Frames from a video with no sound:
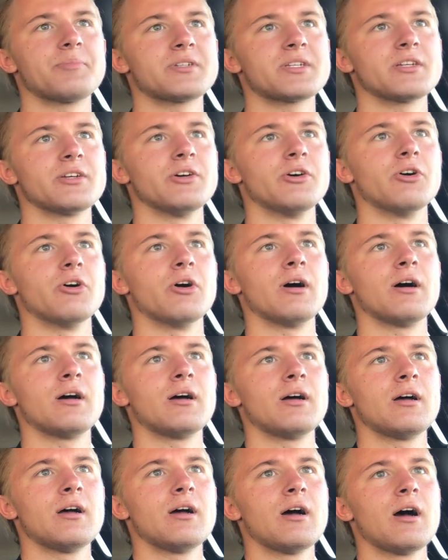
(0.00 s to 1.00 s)
to
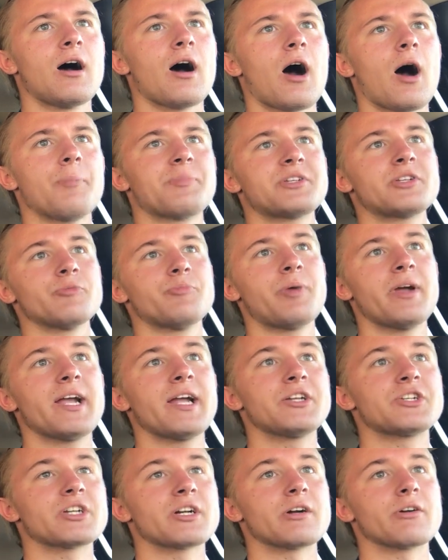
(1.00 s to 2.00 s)
up to
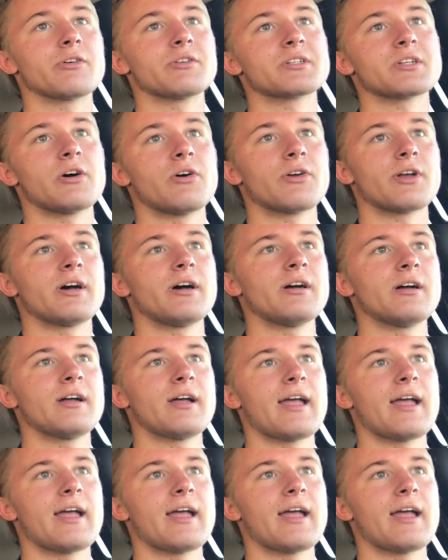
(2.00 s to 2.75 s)
Page, Arizona.